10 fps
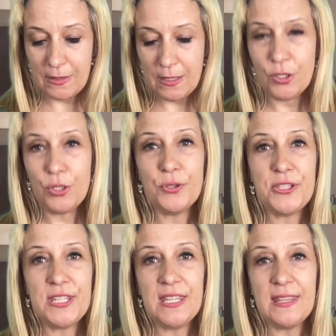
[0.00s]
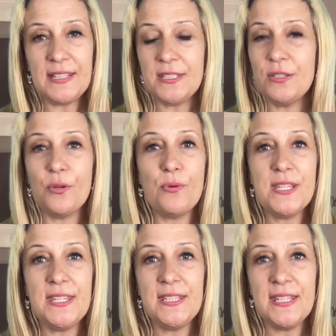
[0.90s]
you see that the
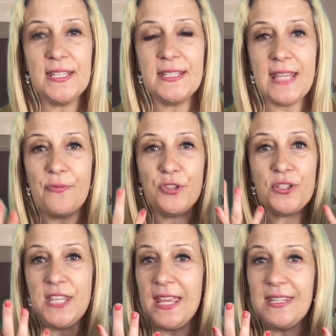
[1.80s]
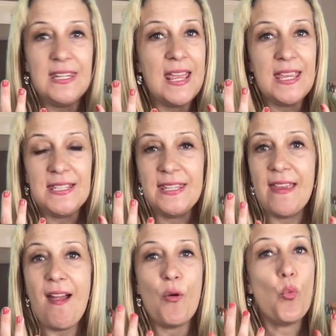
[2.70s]
resistance after 10 days, they
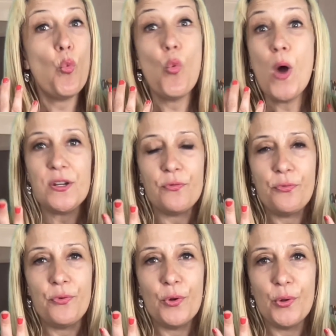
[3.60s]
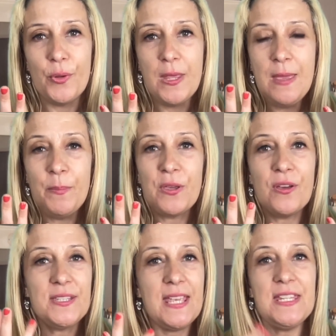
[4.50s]
are wonderful,
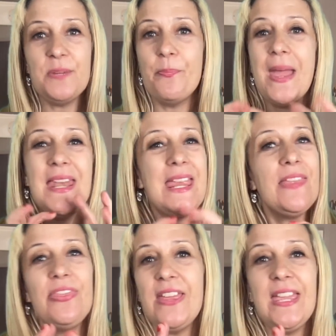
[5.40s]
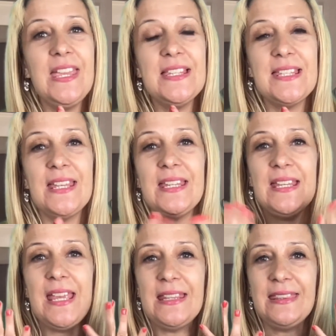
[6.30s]
because I did many things and
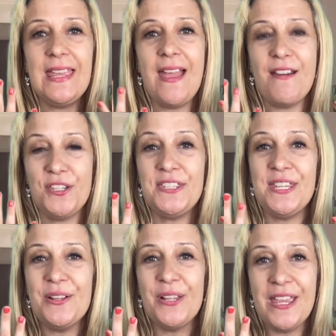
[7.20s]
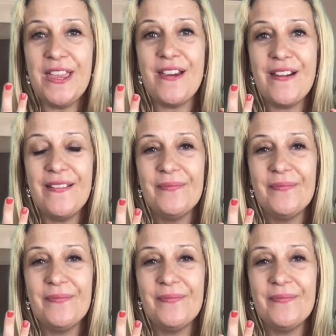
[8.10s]
they are still here